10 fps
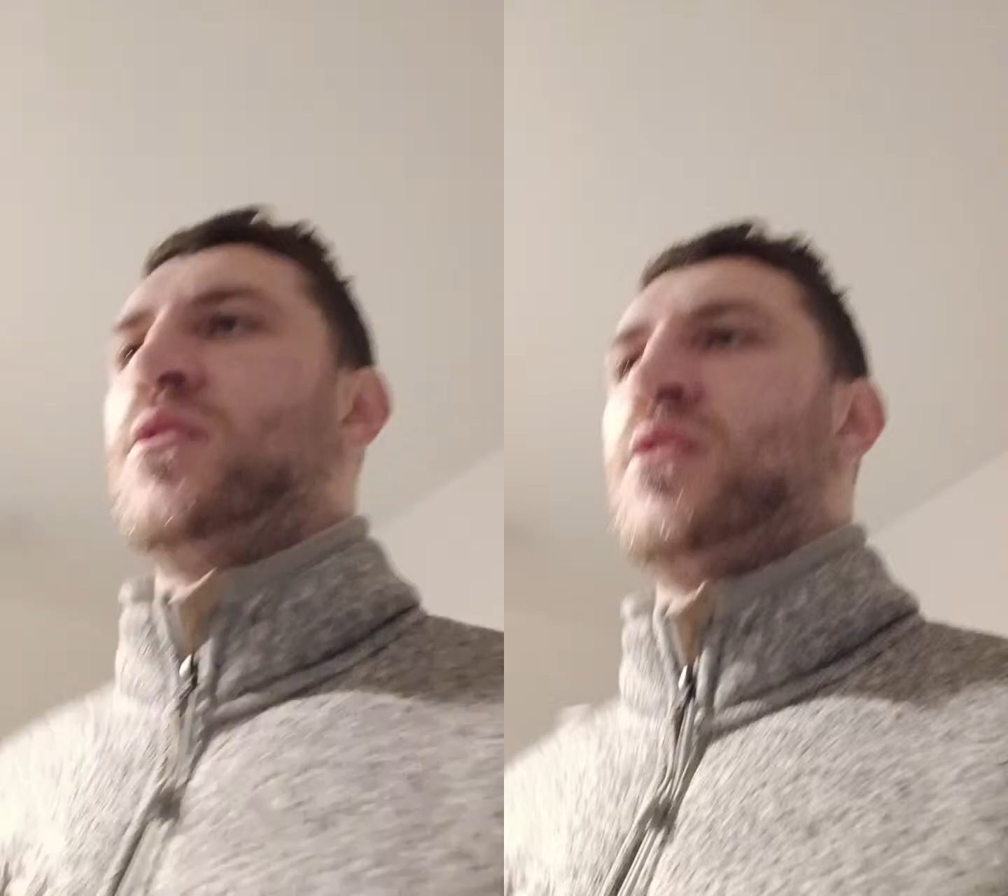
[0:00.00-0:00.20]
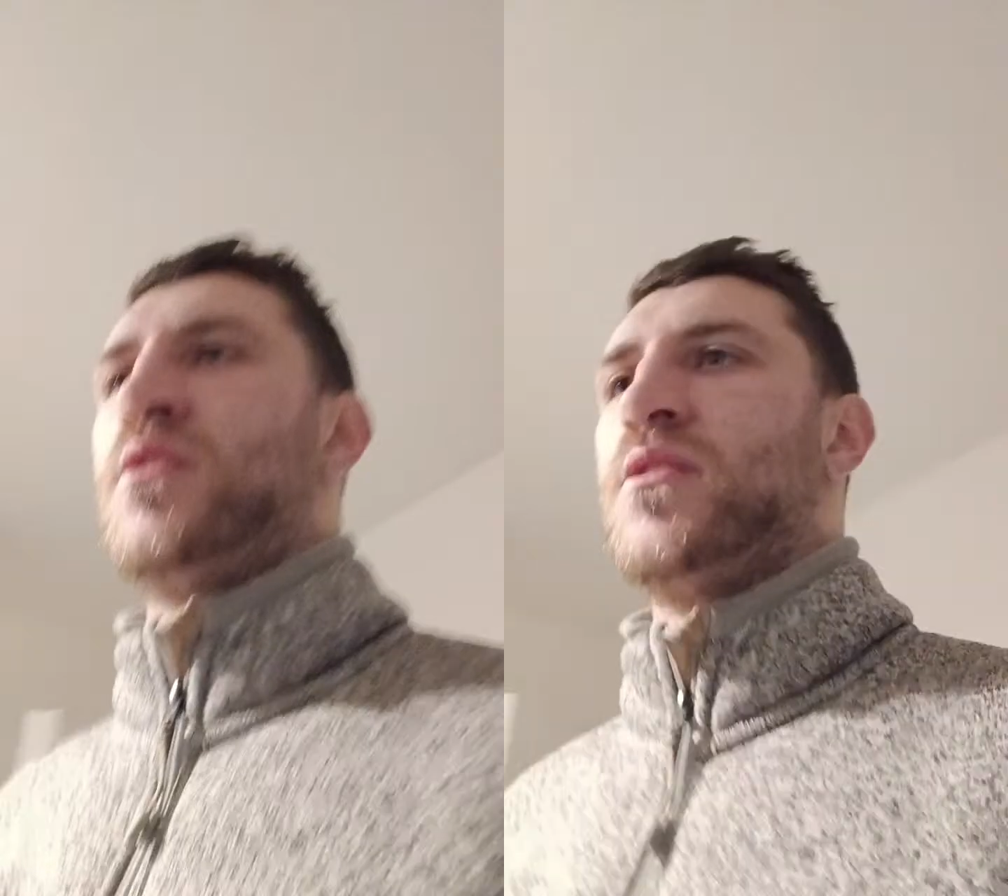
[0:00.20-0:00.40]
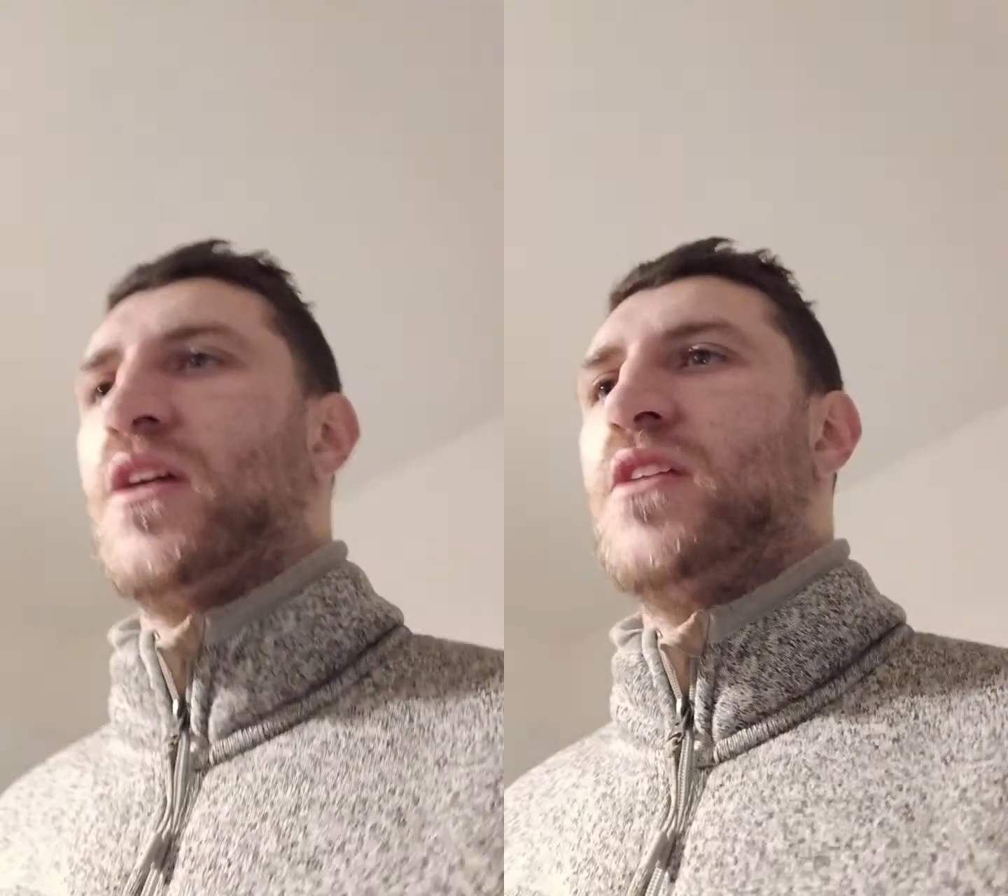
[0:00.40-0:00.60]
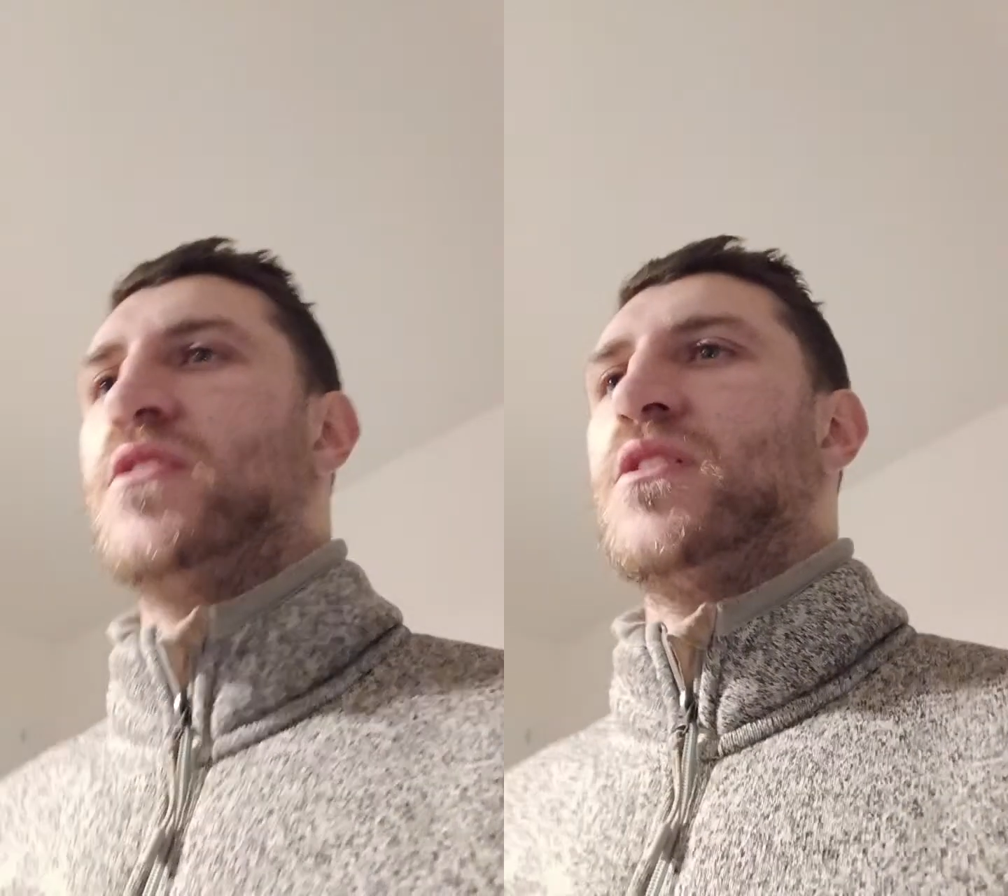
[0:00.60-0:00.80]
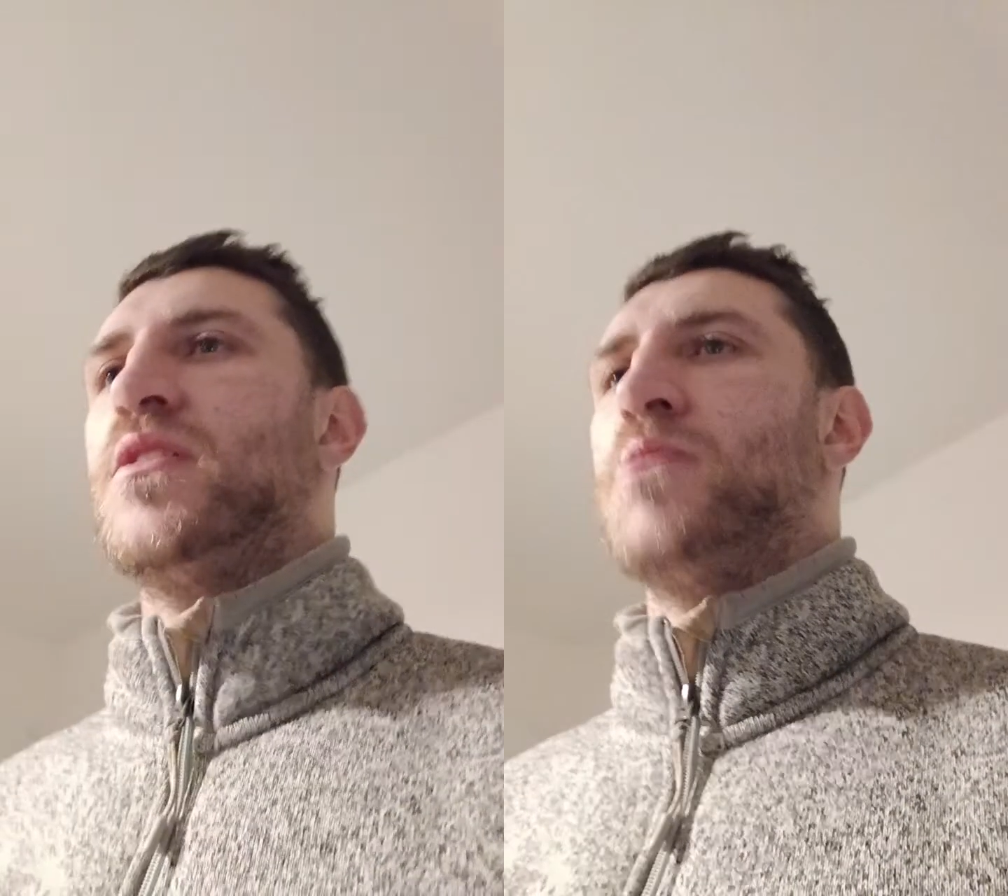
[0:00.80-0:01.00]
the
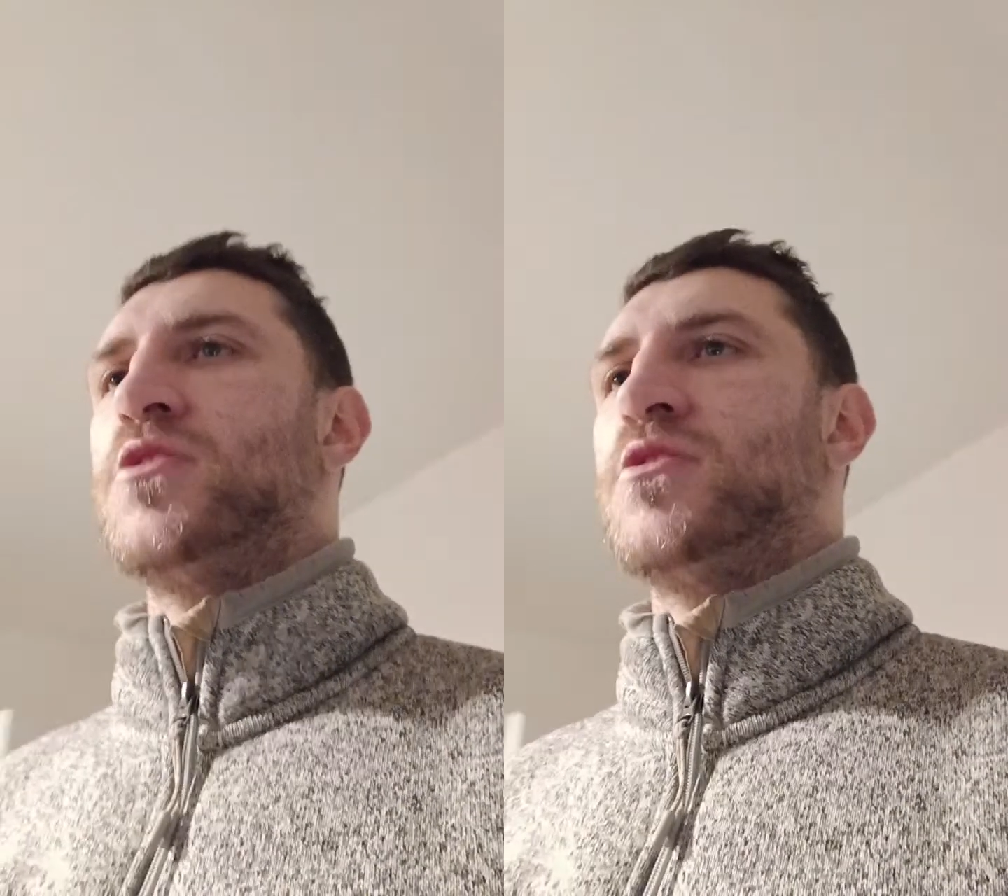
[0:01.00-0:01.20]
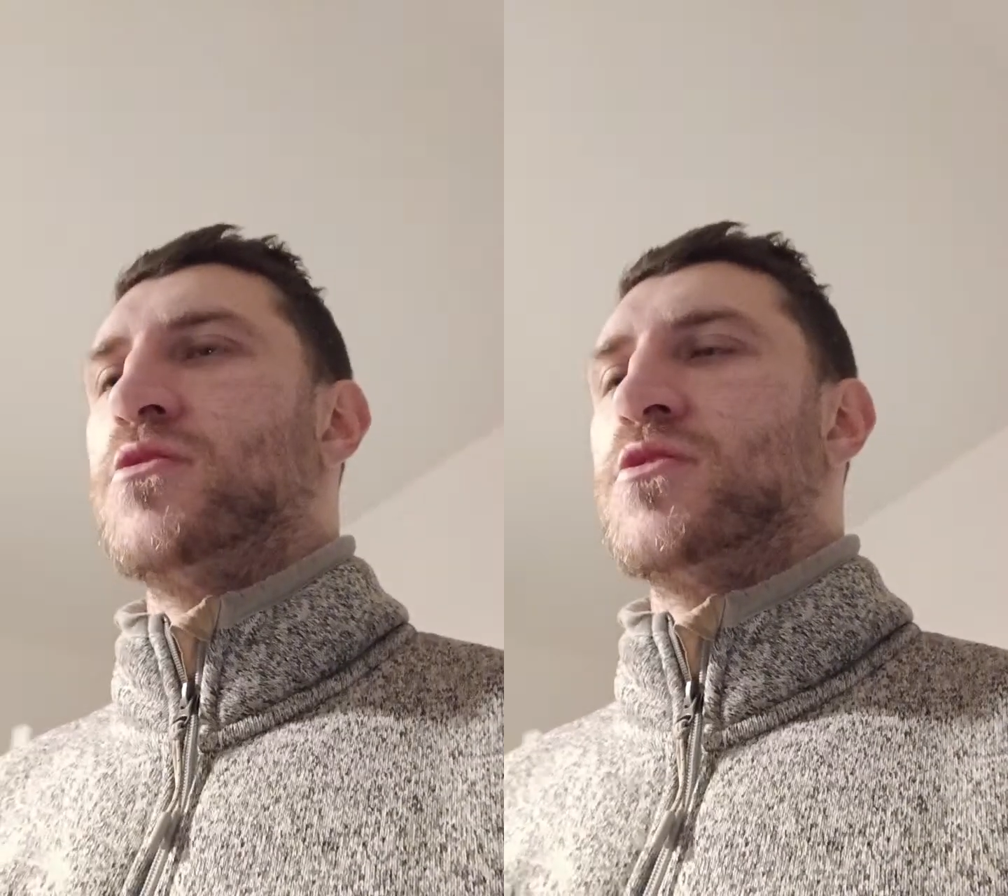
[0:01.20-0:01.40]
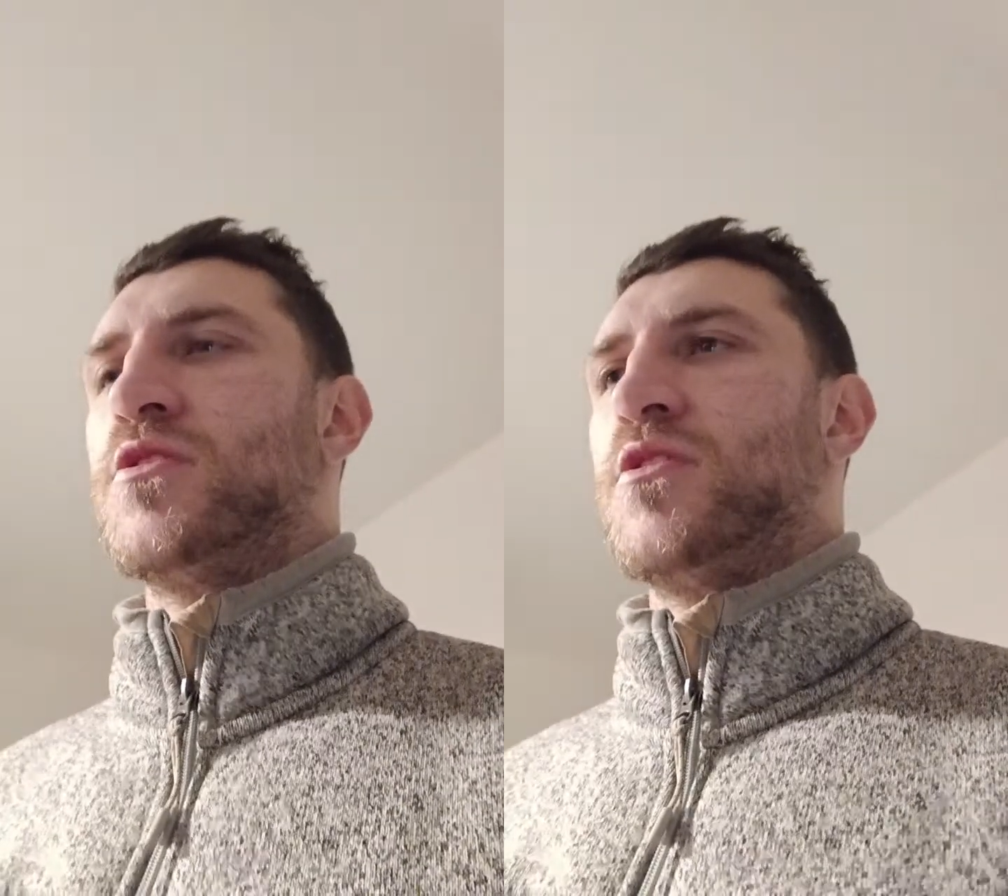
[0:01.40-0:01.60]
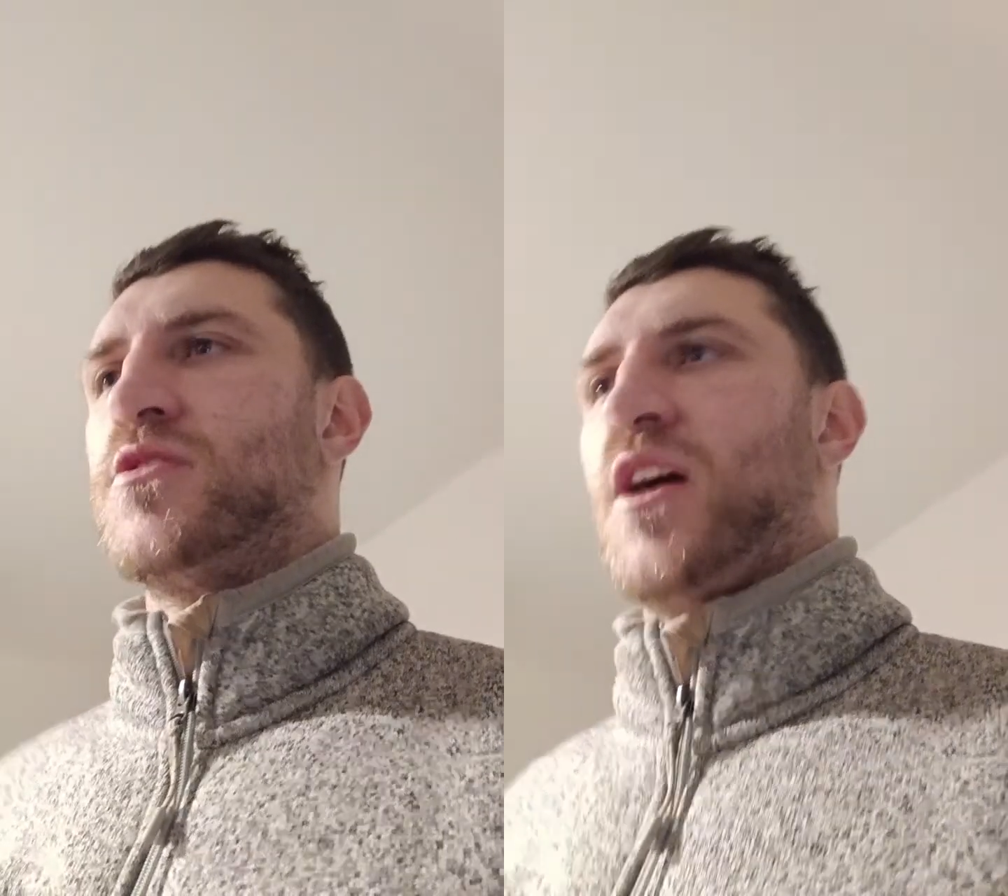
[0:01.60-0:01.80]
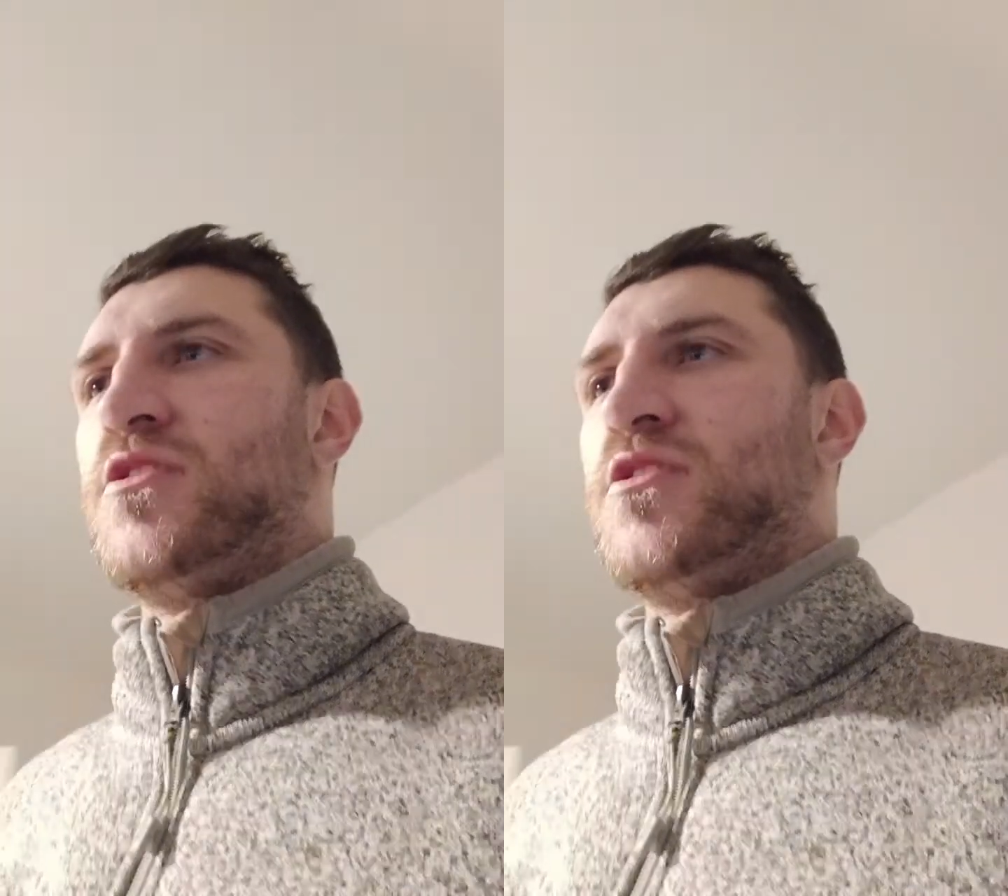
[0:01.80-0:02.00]
muscles are
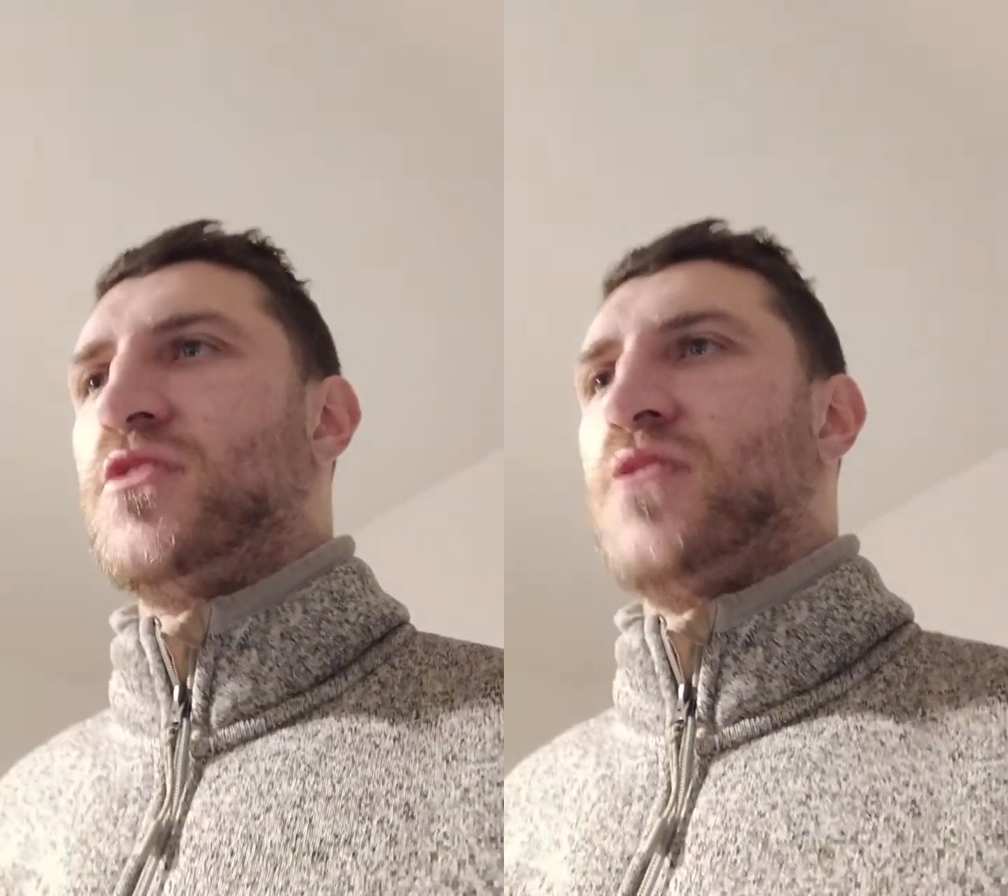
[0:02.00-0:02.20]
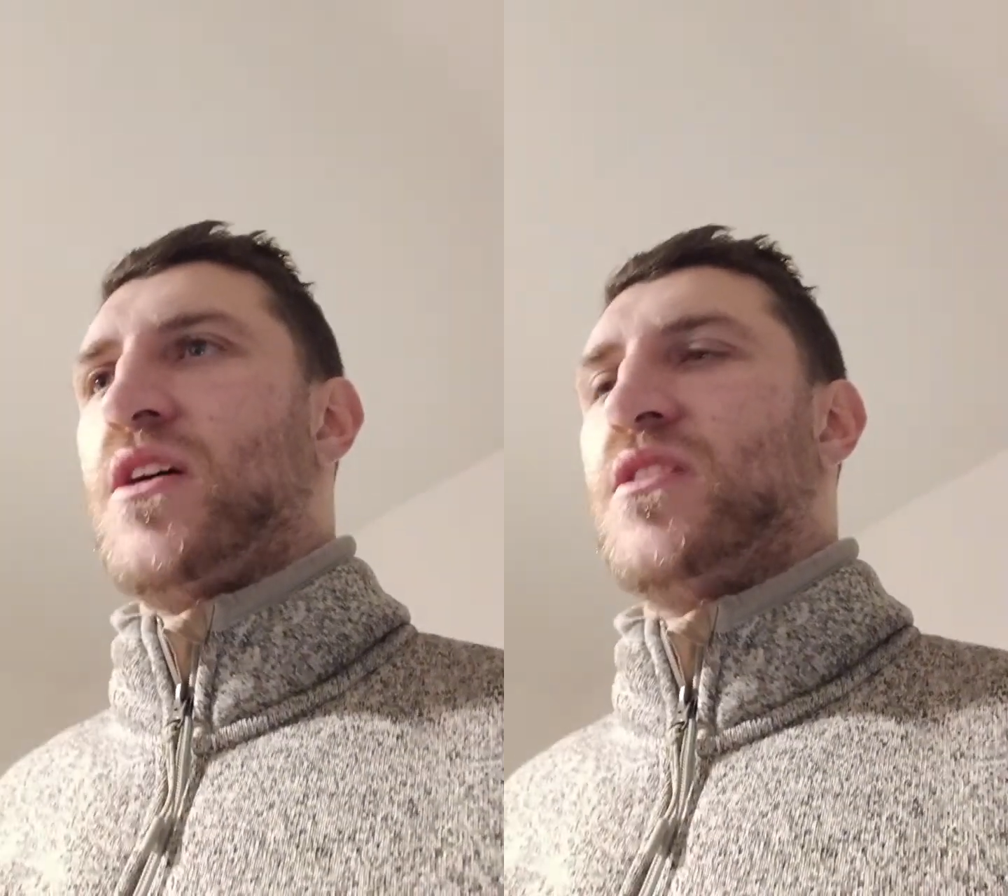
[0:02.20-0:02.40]
attached to like